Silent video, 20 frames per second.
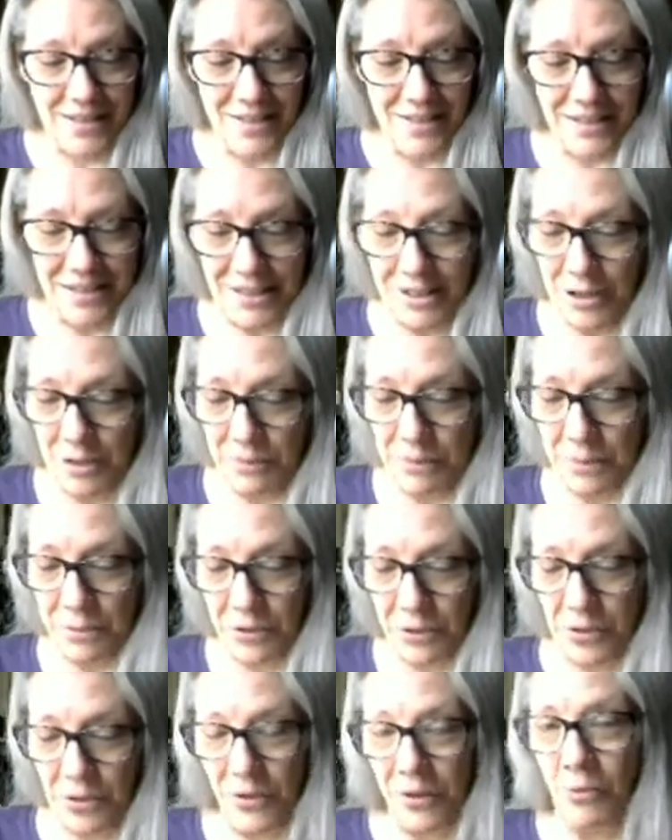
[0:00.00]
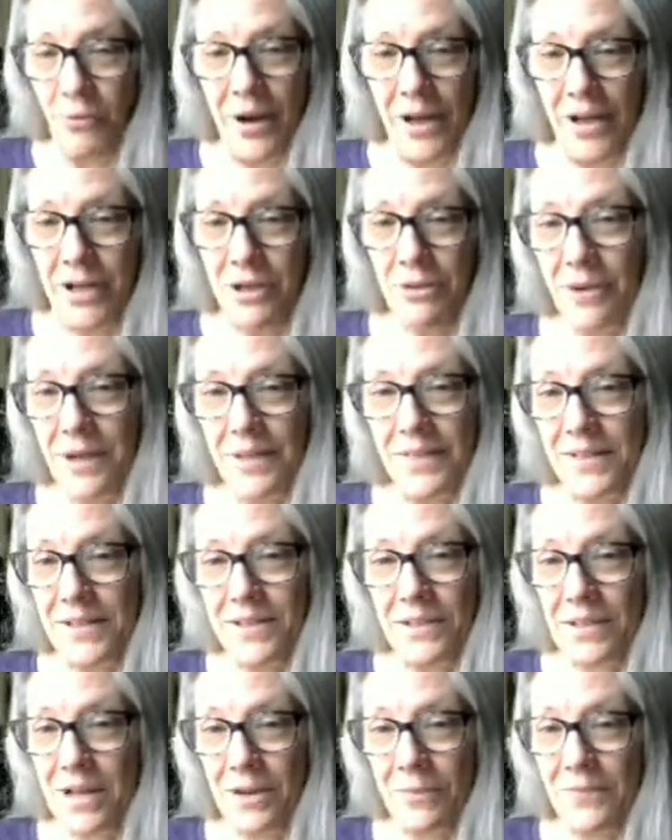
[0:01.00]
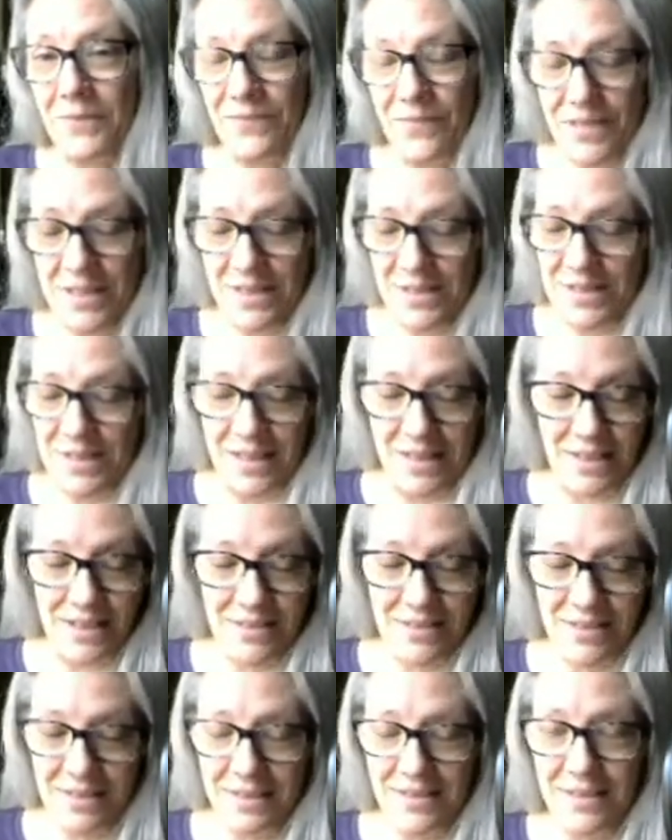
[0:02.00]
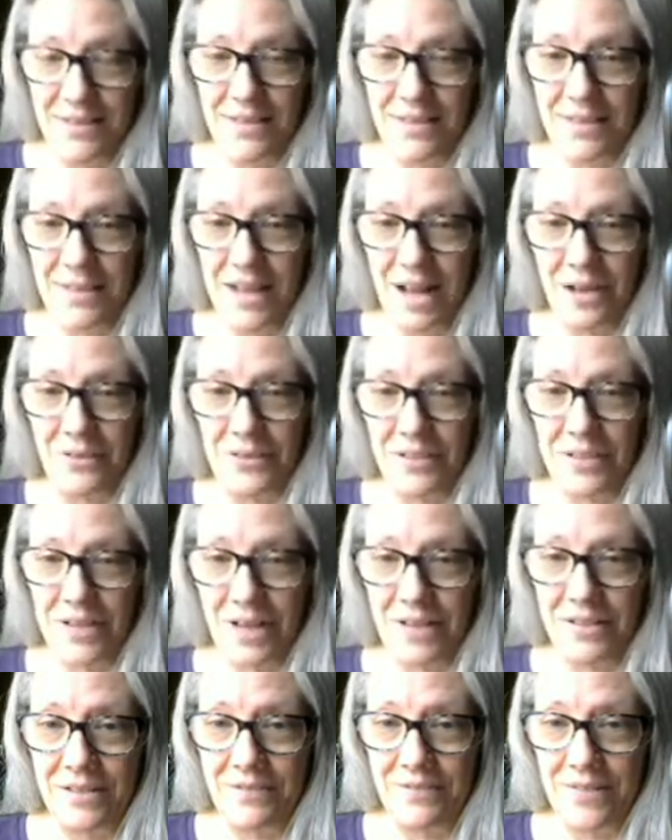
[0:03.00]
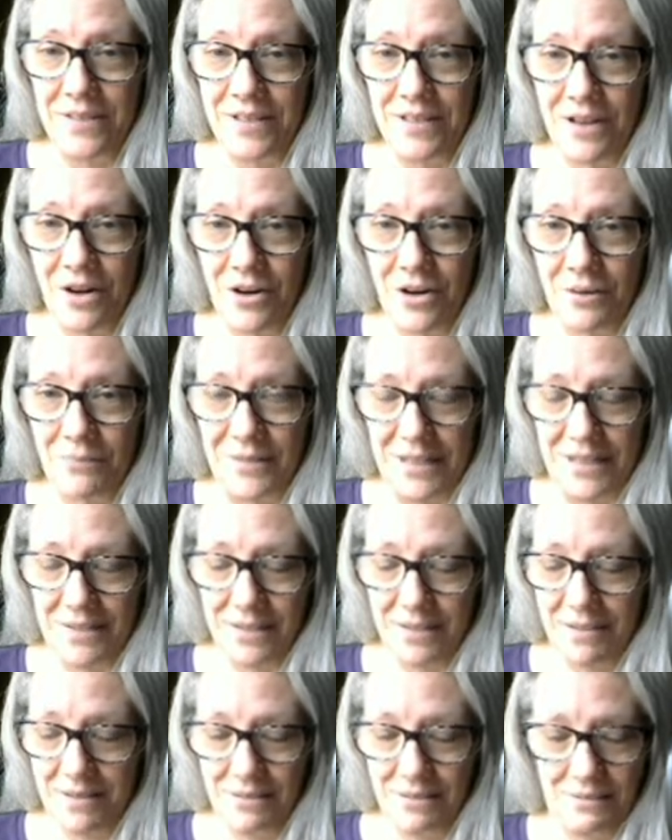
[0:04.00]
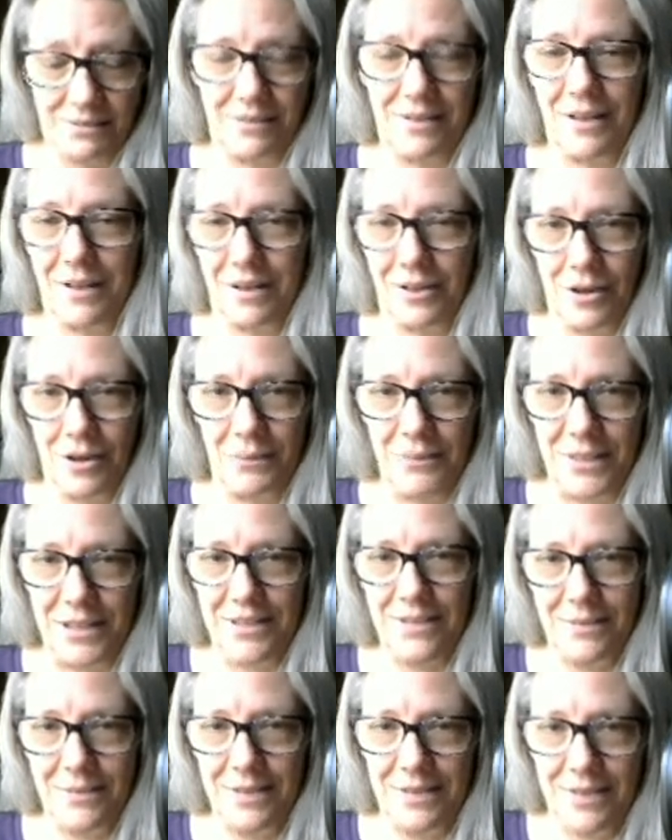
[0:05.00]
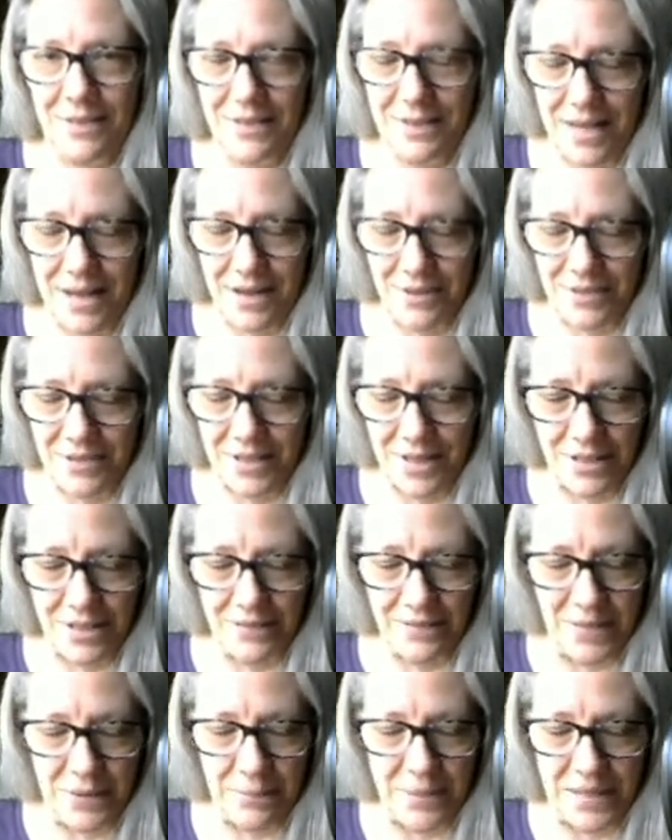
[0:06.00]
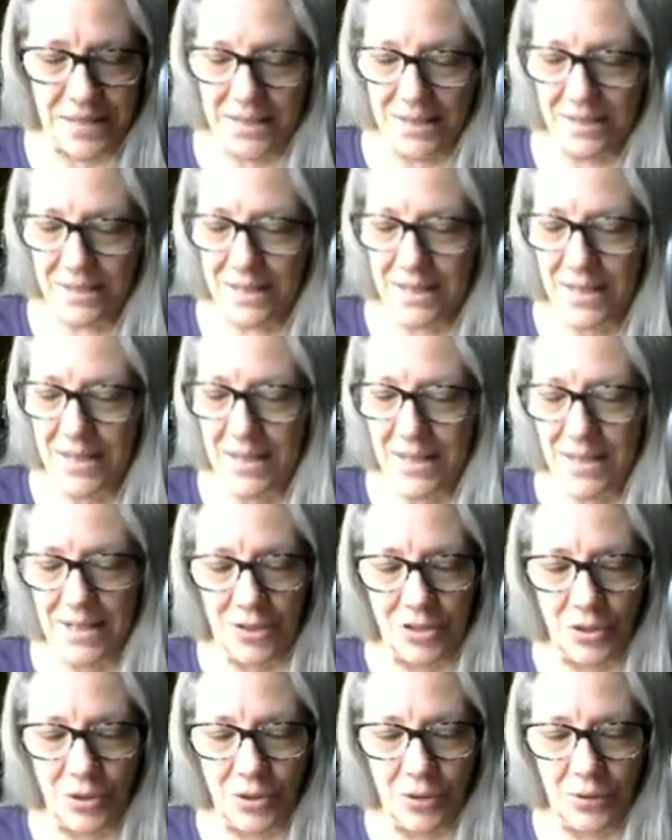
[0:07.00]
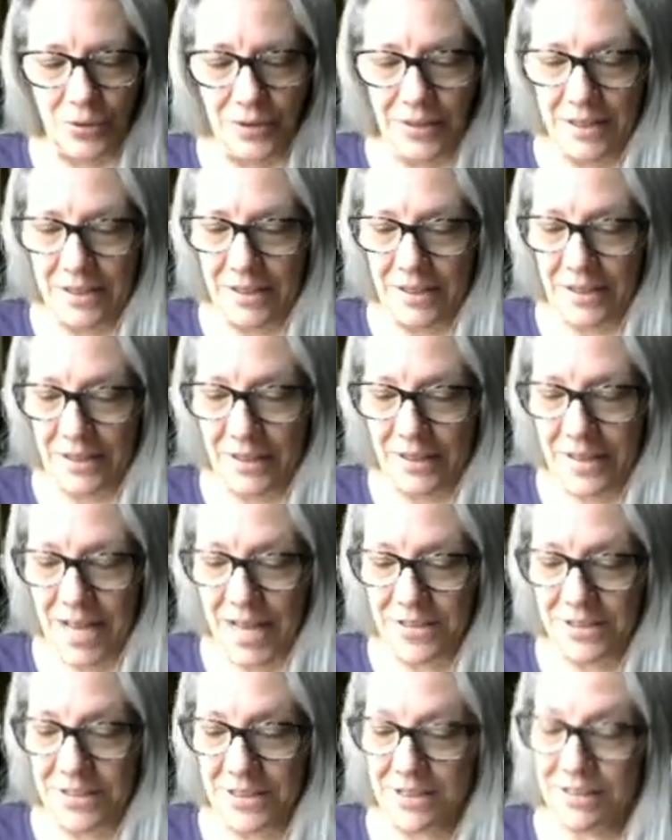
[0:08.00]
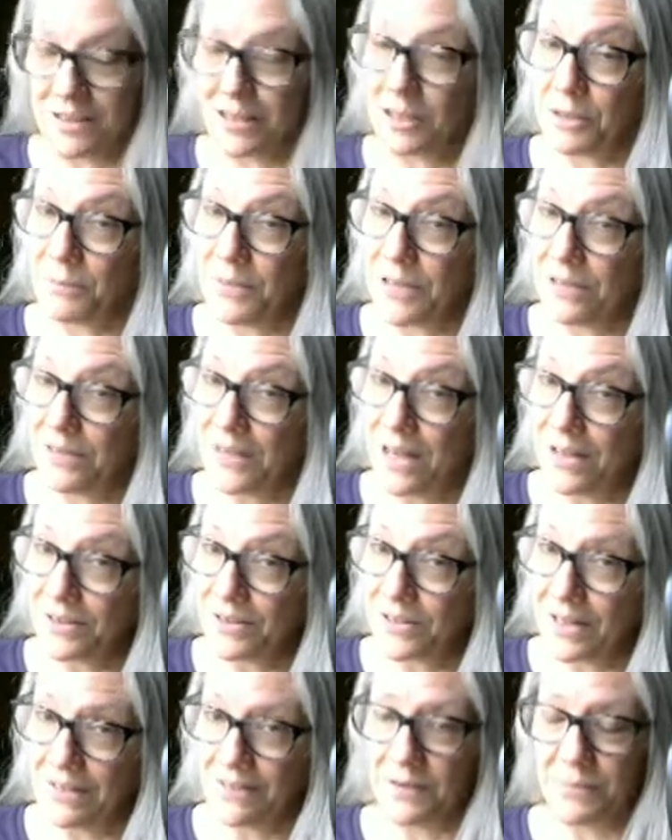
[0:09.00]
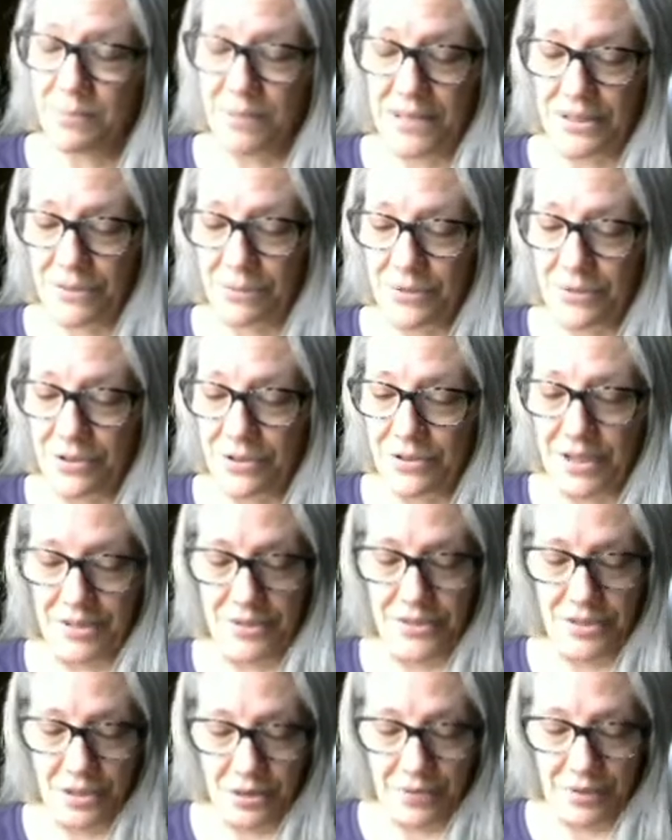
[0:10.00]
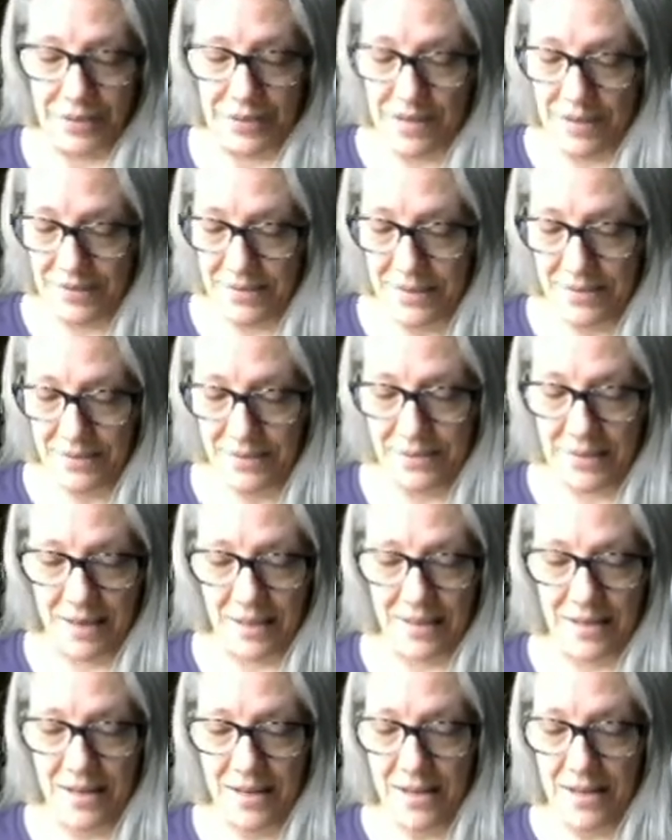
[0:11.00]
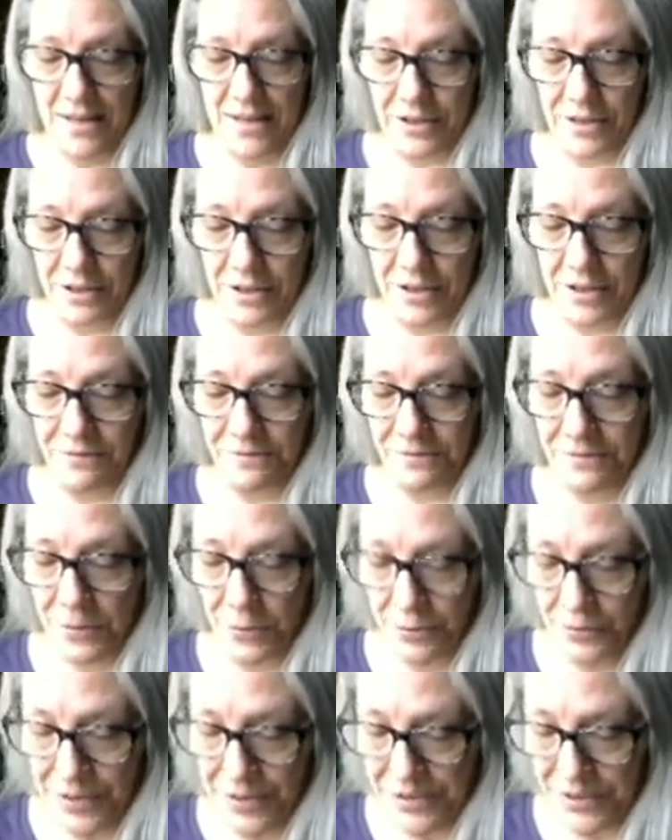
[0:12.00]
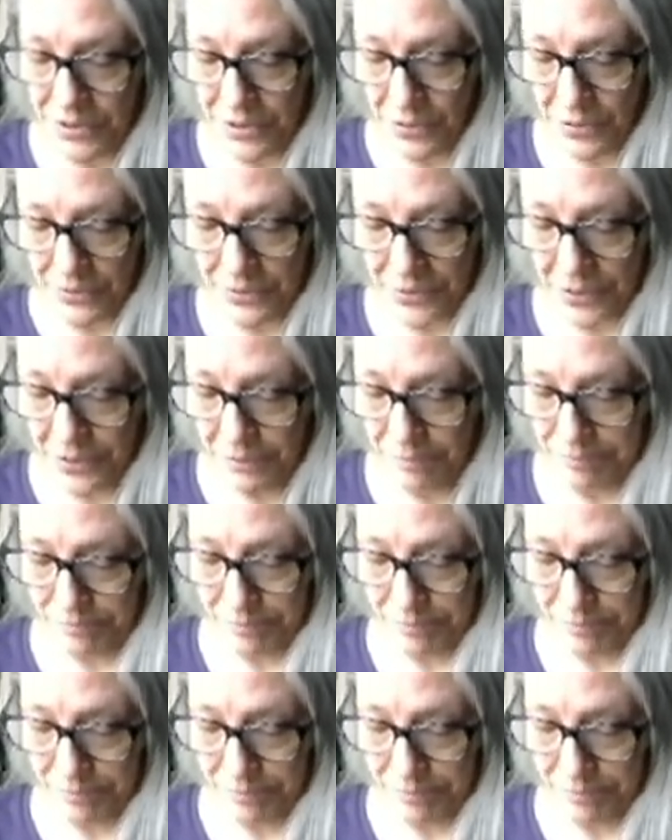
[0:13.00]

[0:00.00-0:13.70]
you know, people are going, why do you want this coming to the inside? Because this is the outside of the garment, garment. This is the outside of the piece. So the elastic is going to be on the outside of the piece when you're done sewing, not the inside. Then you're going to fold this over